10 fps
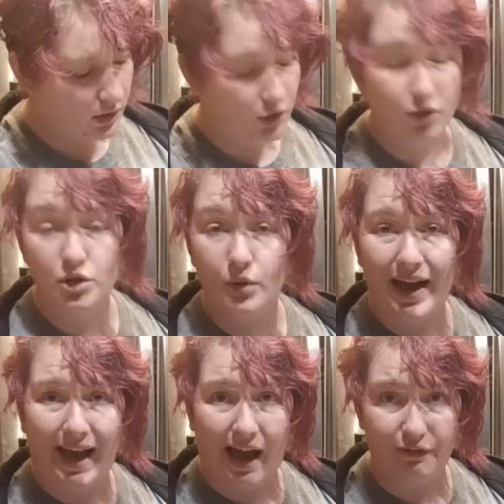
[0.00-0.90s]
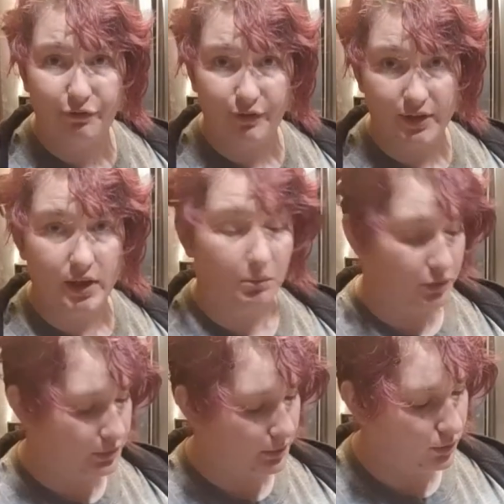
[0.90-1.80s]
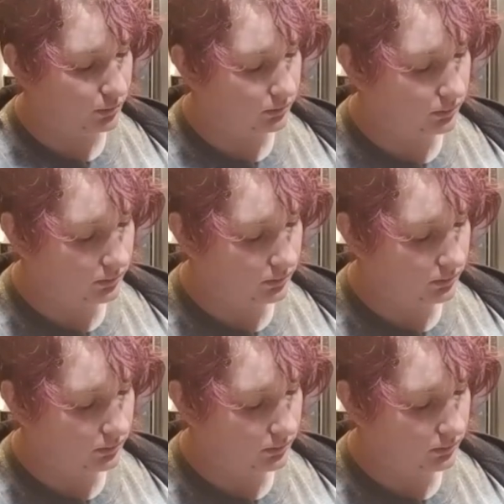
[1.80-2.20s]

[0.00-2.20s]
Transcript: you can do half a tablespoon.